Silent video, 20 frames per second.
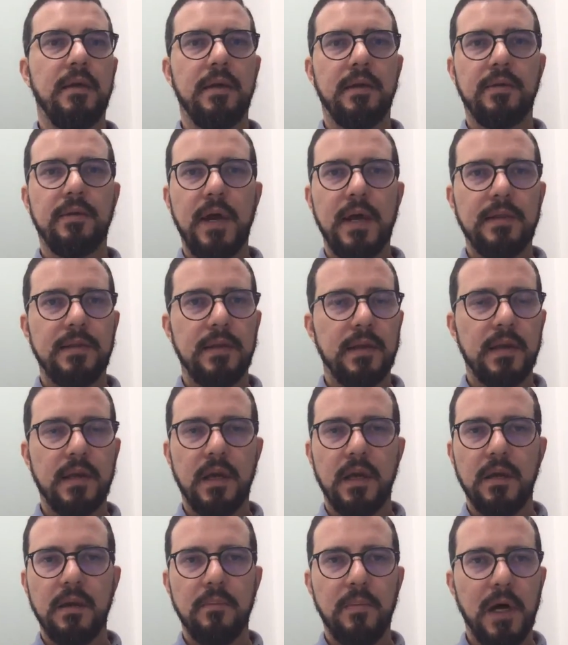creating
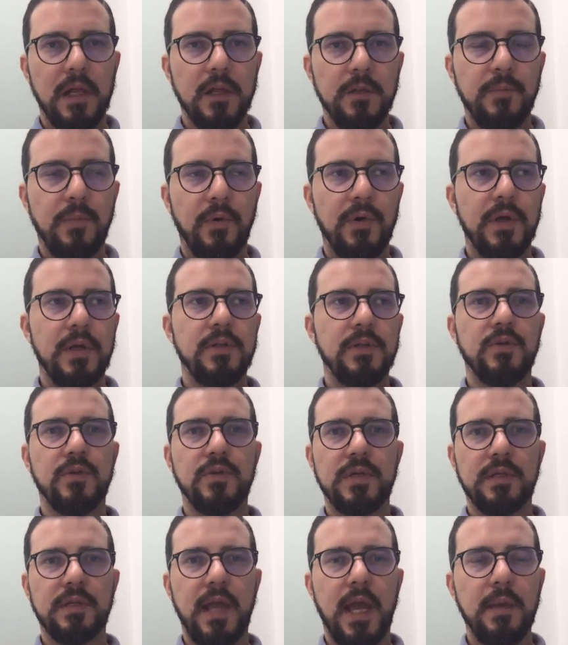bullet points,
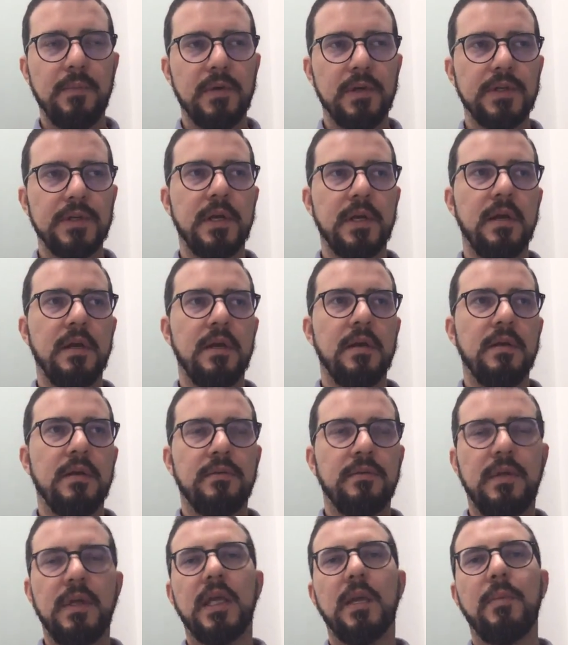using tables,
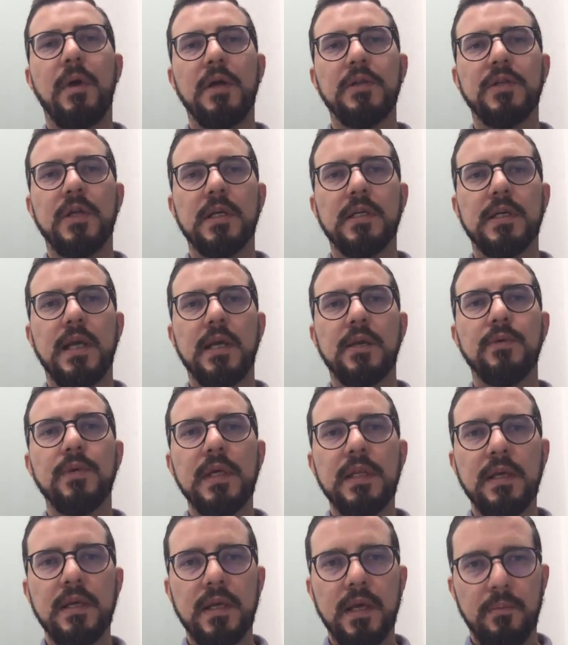think about just like
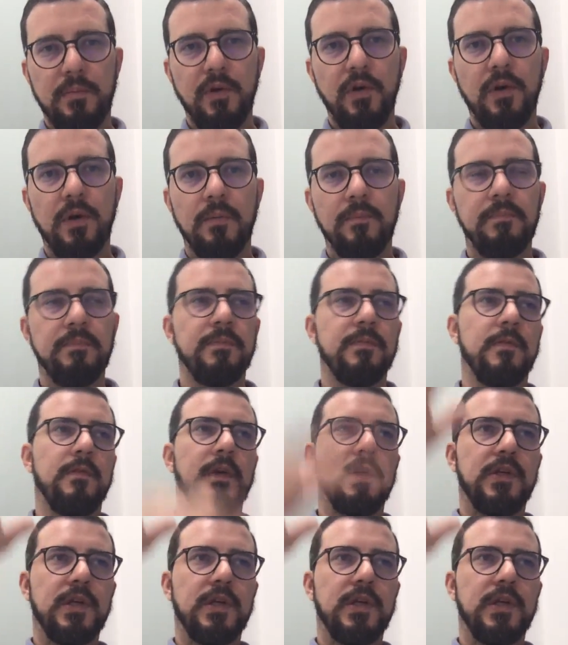reading a book, which